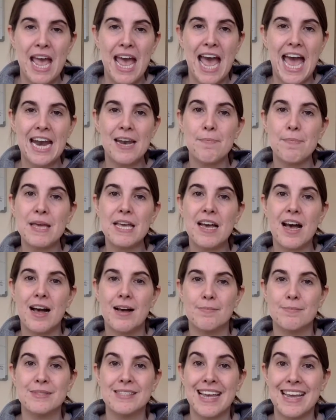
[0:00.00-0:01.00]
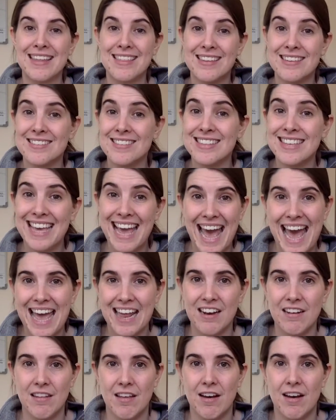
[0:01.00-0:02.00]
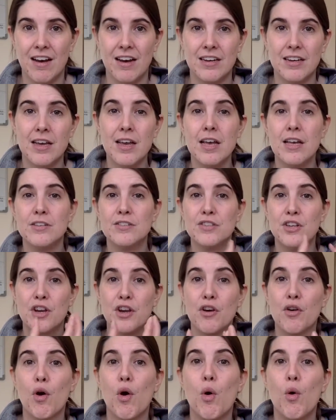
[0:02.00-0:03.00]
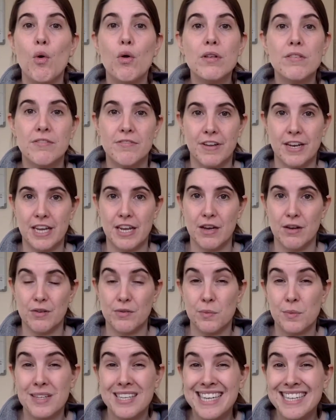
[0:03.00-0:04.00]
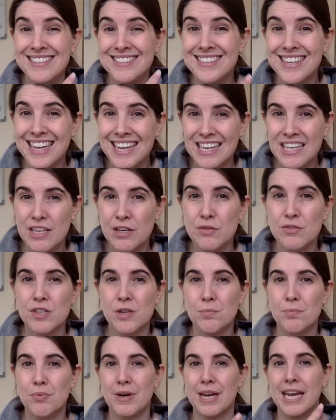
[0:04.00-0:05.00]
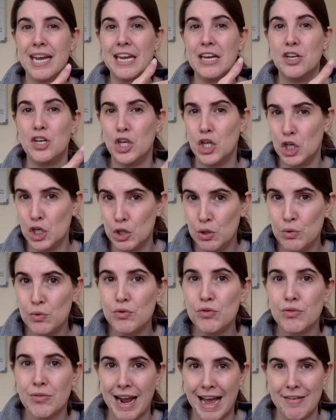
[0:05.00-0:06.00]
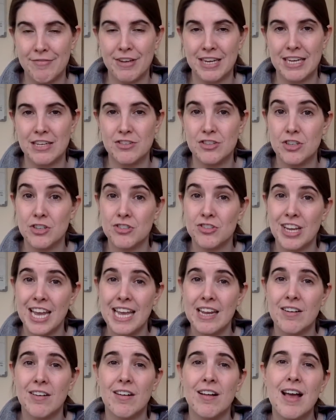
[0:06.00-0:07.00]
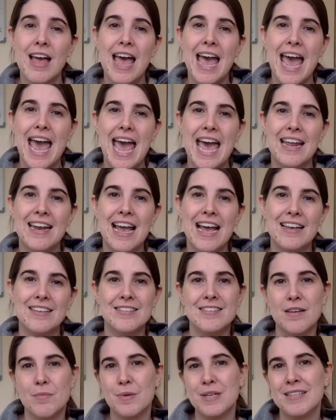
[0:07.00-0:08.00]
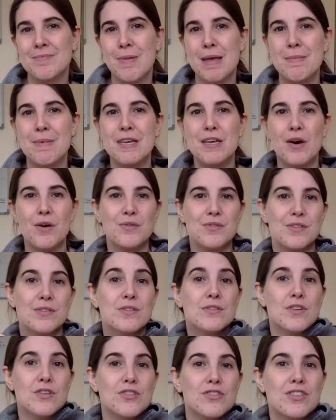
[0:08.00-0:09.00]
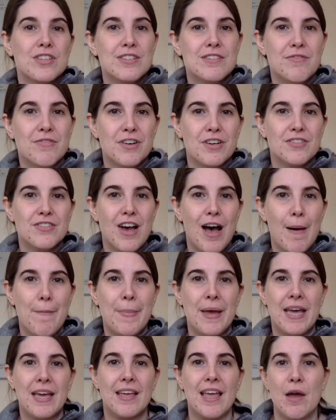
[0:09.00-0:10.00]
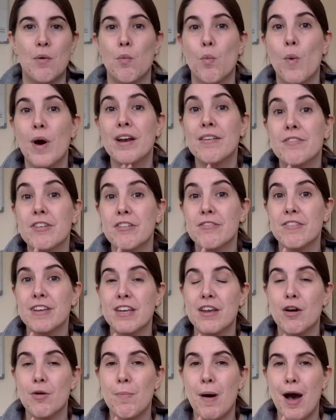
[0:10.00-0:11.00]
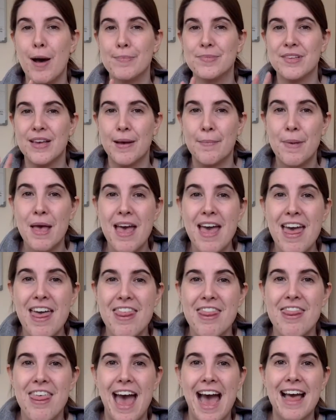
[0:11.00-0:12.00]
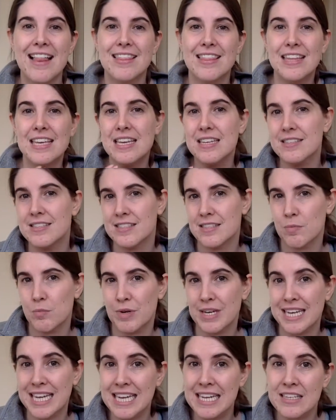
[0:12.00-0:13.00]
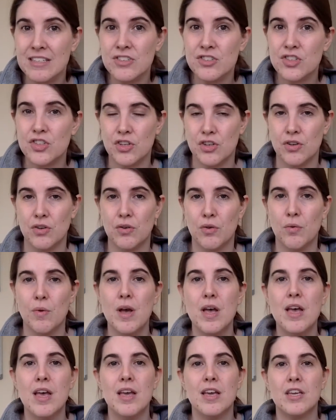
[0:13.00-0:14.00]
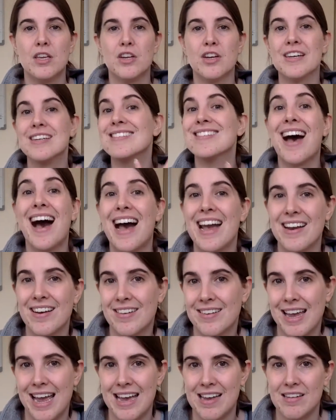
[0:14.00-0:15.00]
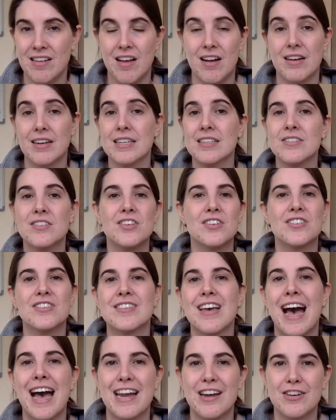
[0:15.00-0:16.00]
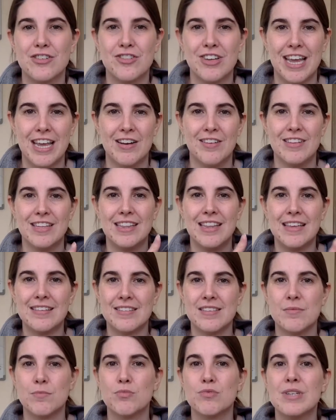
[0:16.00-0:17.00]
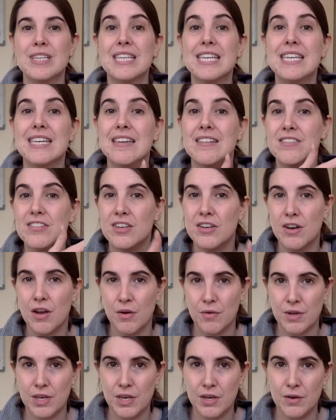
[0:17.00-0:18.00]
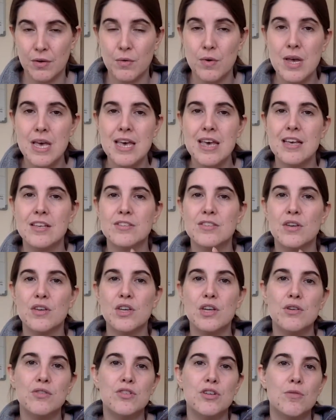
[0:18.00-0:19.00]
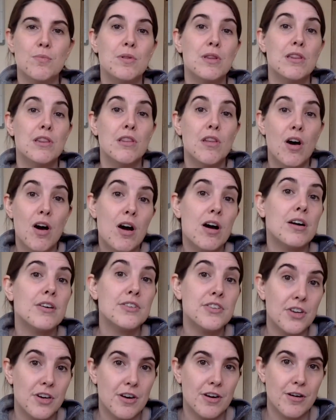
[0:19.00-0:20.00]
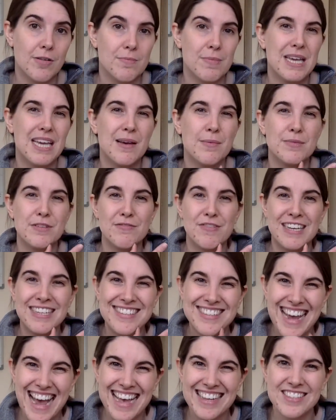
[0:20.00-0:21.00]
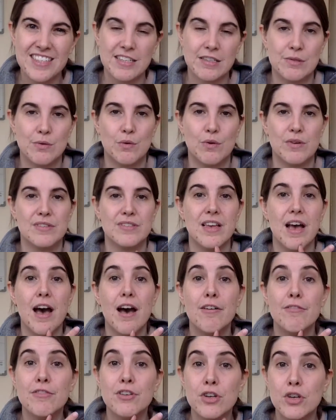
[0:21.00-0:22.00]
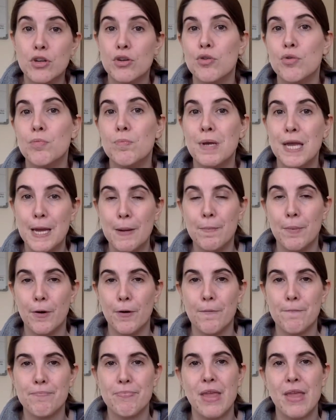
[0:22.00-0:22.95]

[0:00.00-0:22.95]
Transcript: And it becomes like this catalog. So your old videos will continue to bring new traffic into your channel. And as someone maybe goes and searches for a topic and one of your video pops up, that leads someone into your entire catalog, into your entire channel. It lets them really get to know you. So YouTube long-term becomes a fantastic source of new people.